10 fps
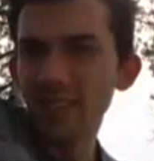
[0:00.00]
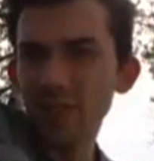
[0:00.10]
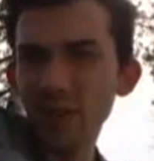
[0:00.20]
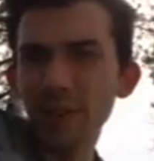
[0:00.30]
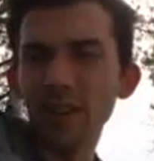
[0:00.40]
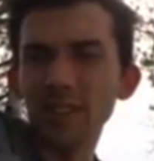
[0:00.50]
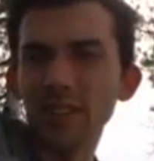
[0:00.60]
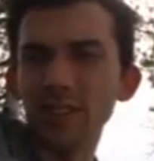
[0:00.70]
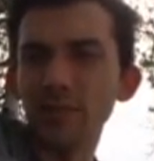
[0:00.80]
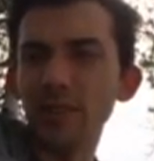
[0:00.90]
this trip here
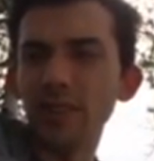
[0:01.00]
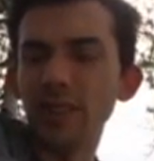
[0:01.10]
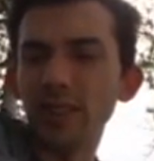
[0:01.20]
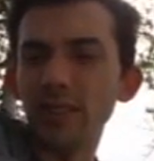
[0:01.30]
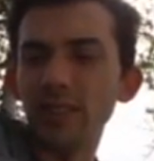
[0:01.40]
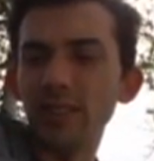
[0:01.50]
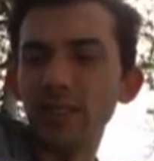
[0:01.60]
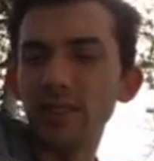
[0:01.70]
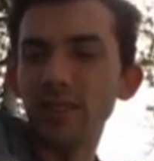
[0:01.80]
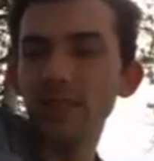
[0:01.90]
has actually
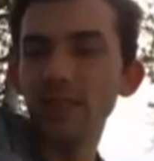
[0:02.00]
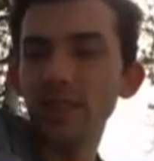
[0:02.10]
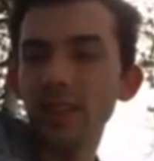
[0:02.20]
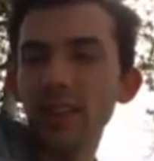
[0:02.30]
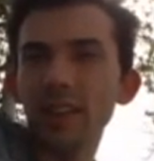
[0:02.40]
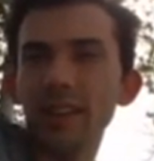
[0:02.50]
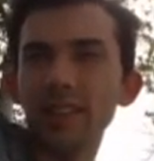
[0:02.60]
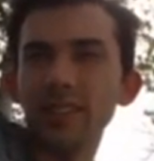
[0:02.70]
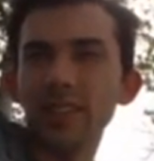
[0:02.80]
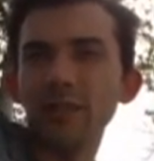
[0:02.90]
been,
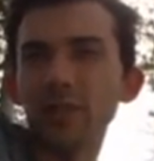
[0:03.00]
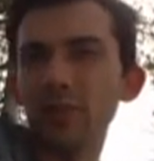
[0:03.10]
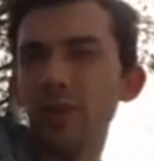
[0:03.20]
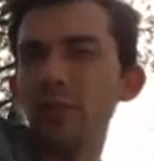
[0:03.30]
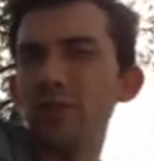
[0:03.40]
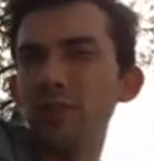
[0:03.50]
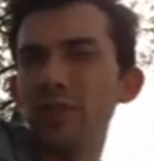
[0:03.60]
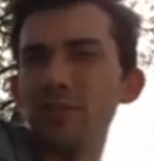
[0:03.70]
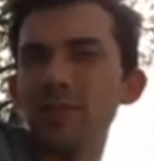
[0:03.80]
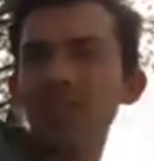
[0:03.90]
I've told people a
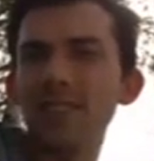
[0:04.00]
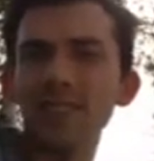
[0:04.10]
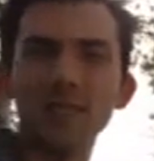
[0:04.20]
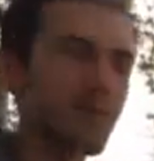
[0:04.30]
few times that this